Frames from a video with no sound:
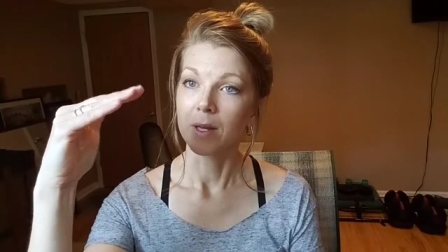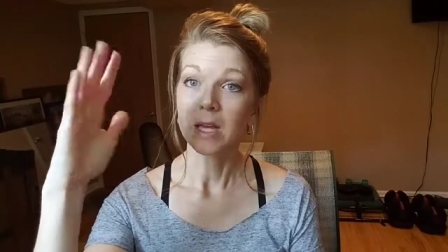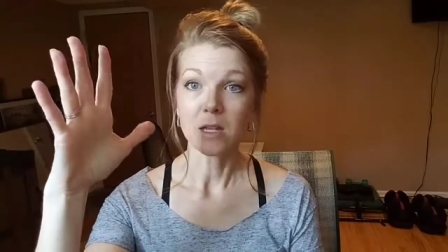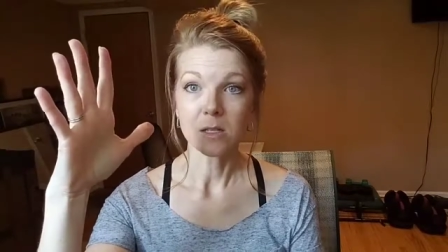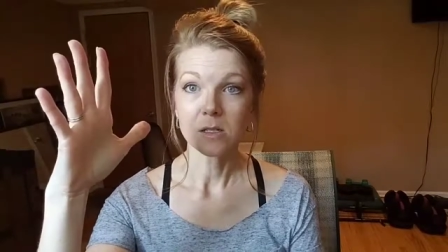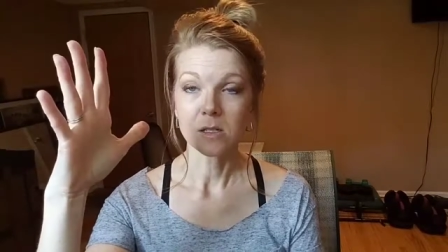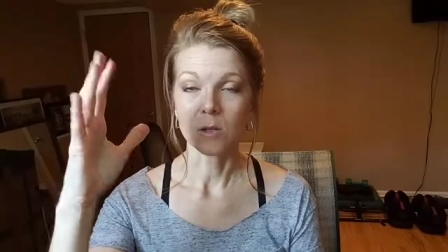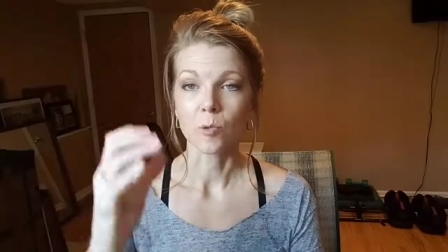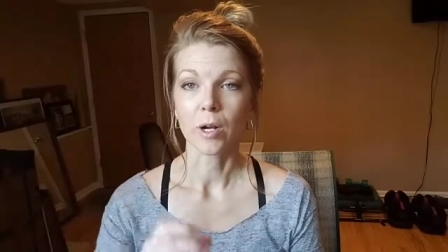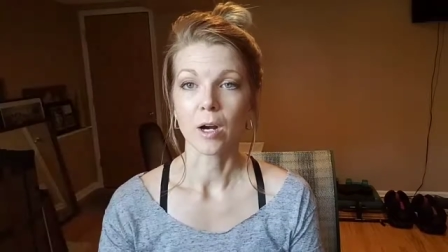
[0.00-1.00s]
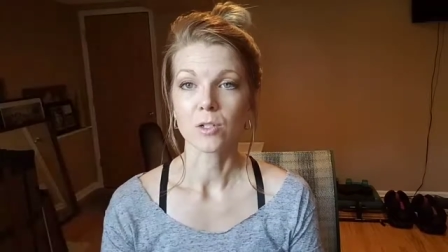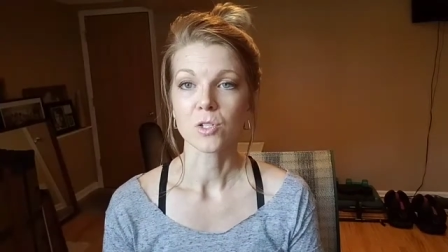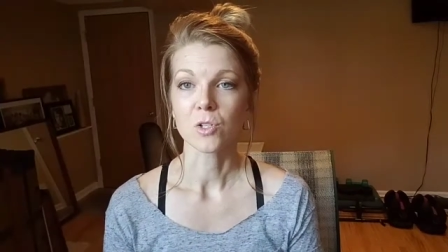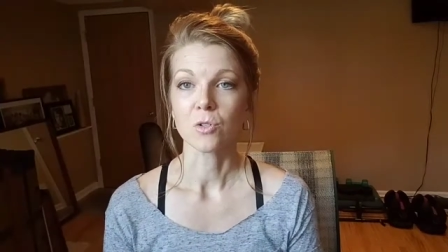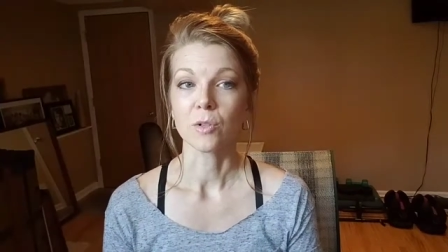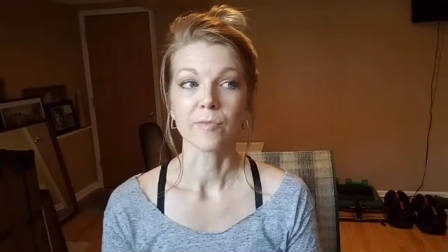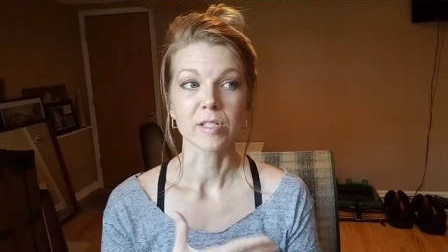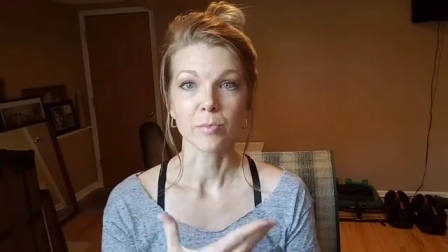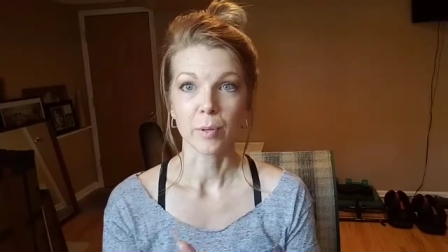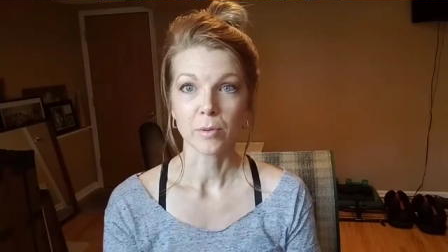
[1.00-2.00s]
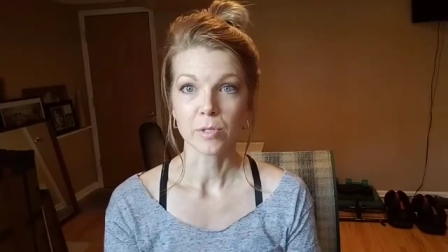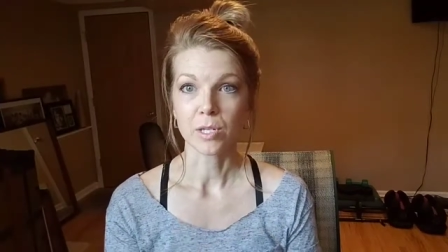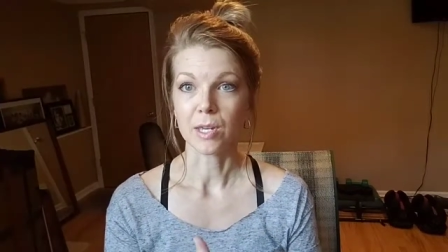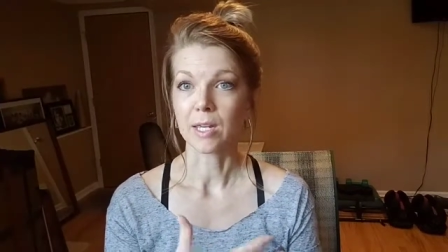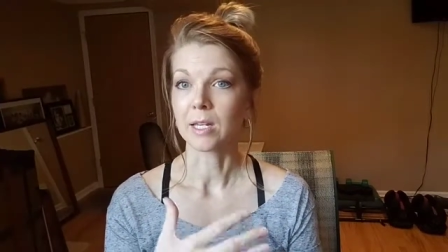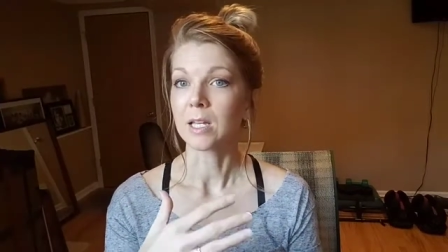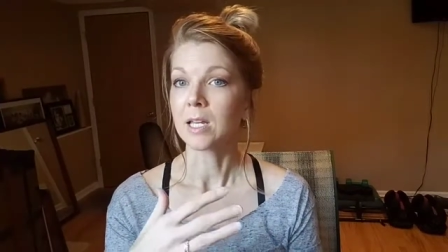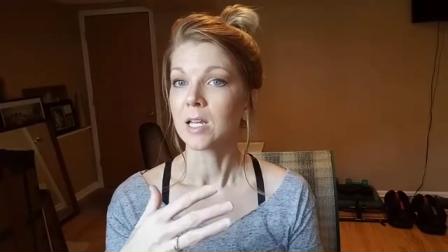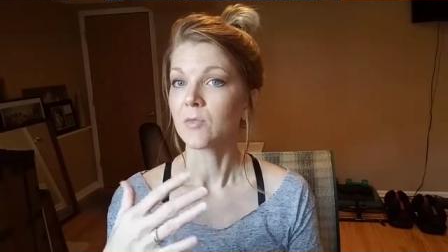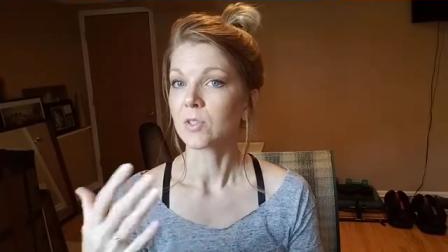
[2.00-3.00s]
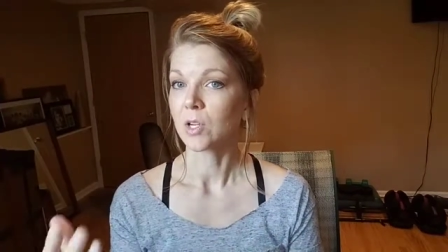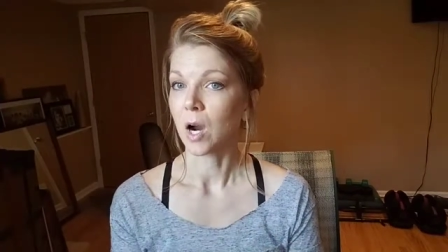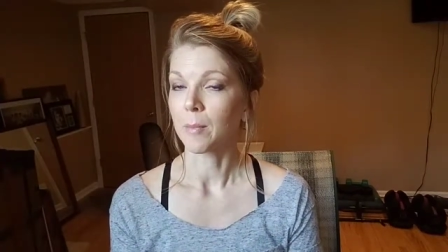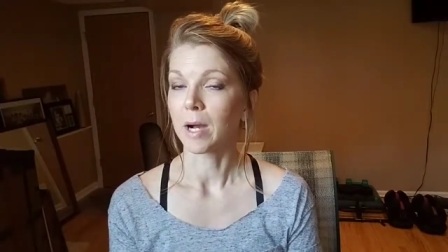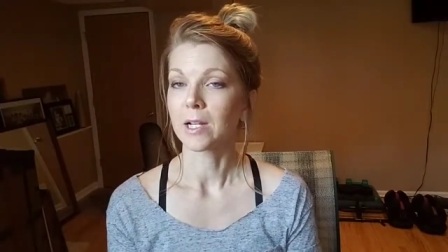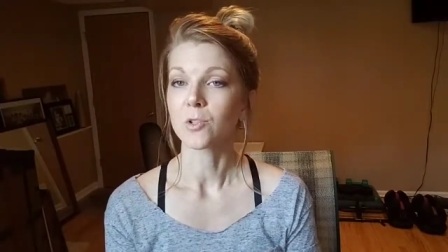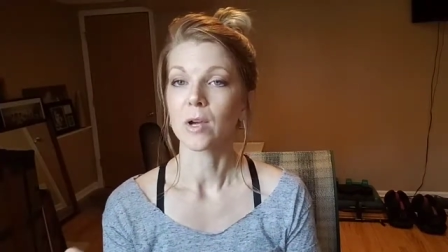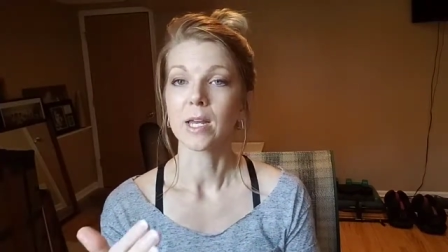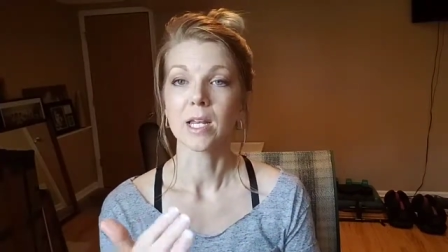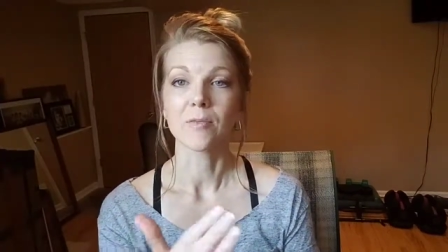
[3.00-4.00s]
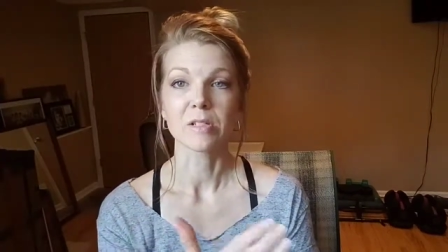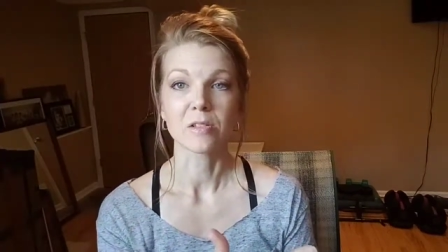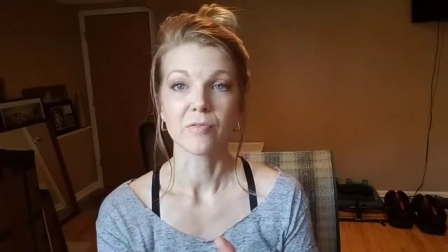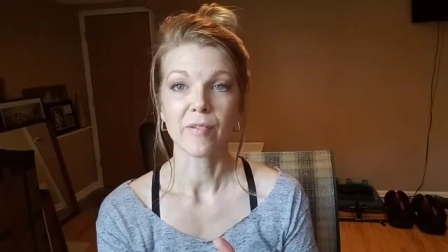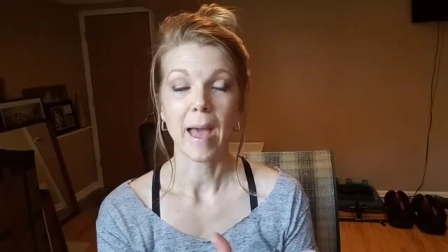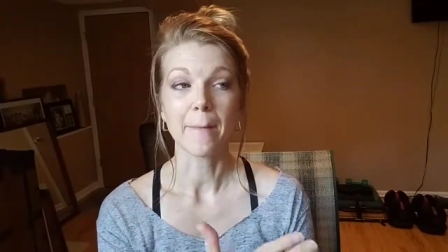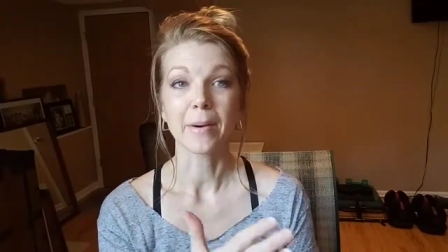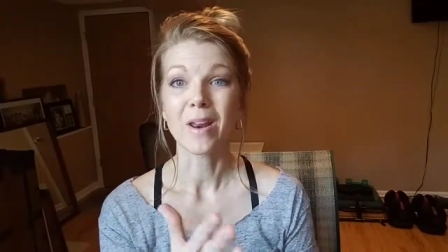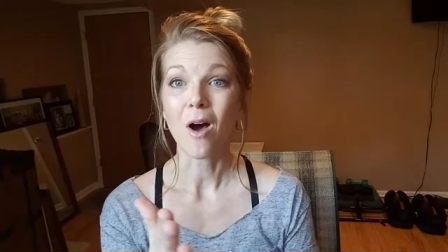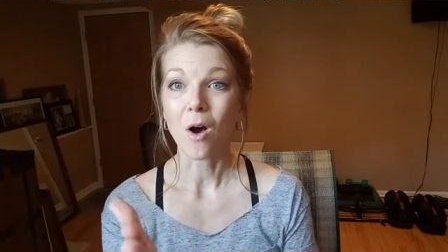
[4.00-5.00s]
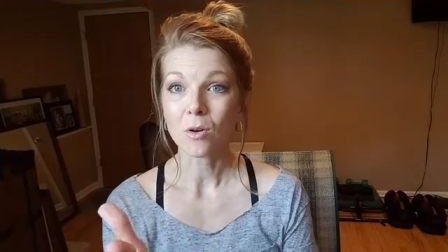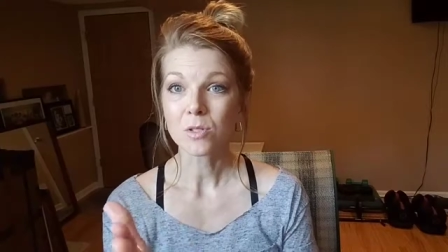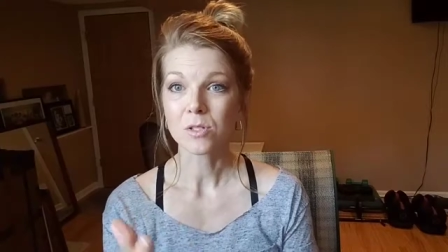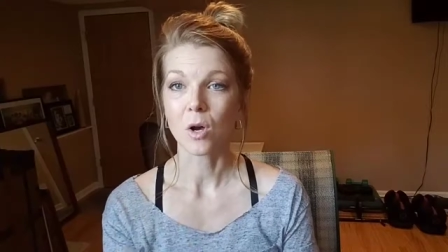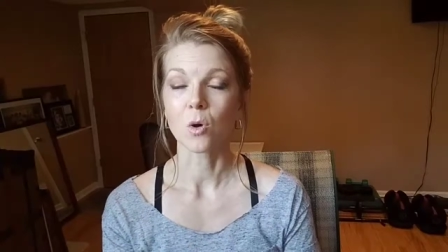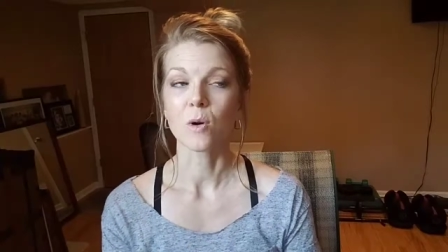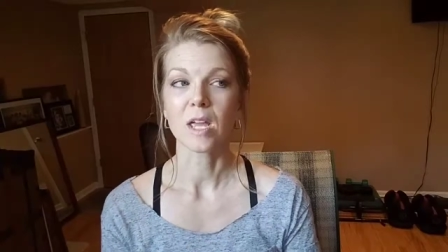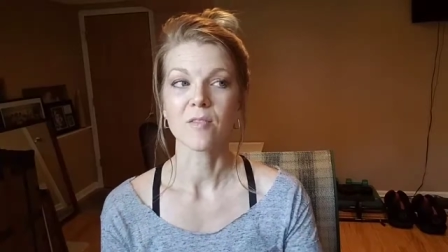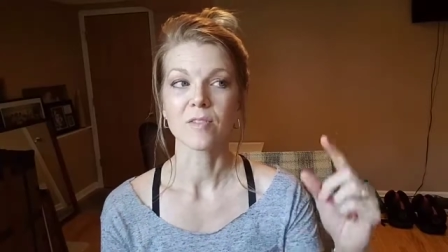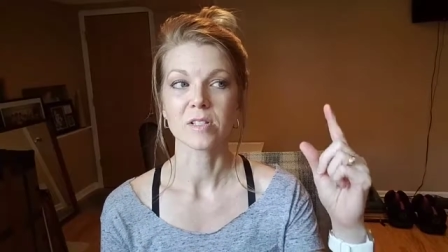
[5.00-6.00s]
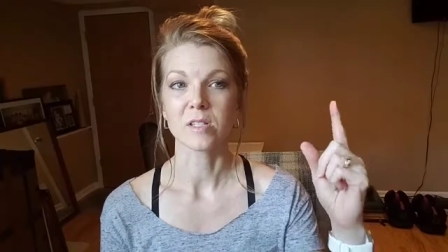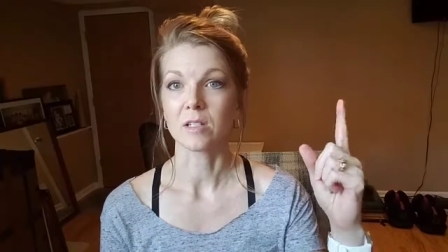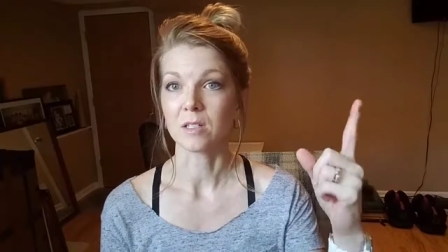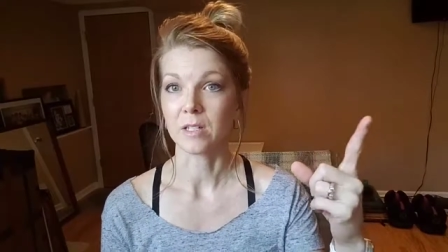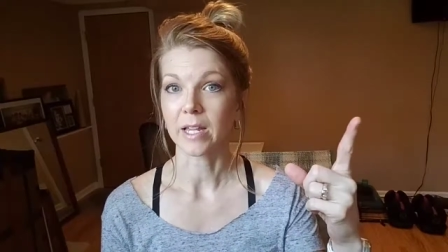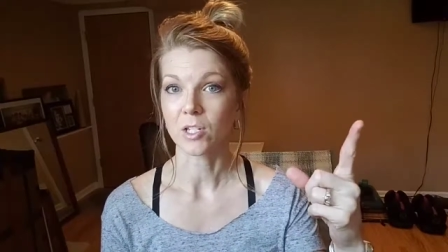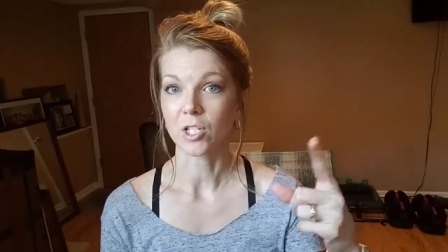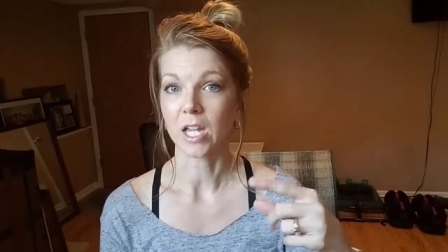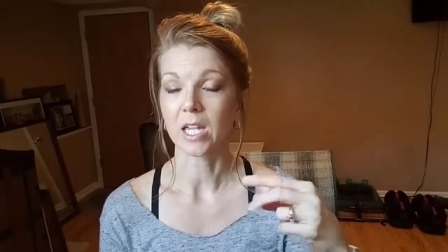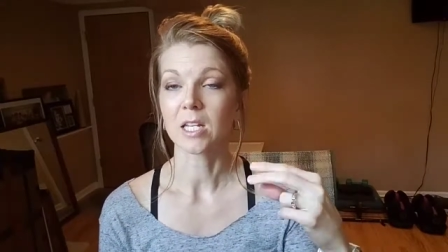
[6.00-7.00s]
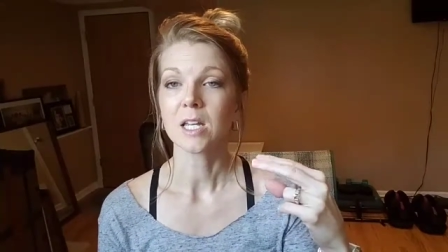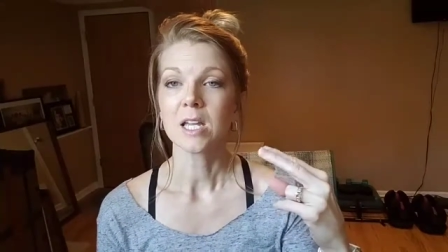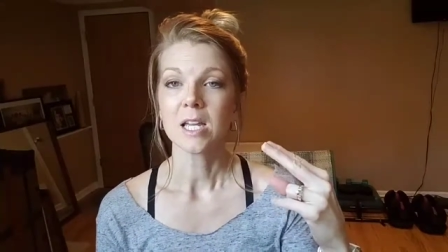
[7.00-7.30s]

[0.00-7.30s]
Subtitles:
is in regards to if it's a protein, if it's a carbohydrate, if it's a fat, but also if it's a nightshade,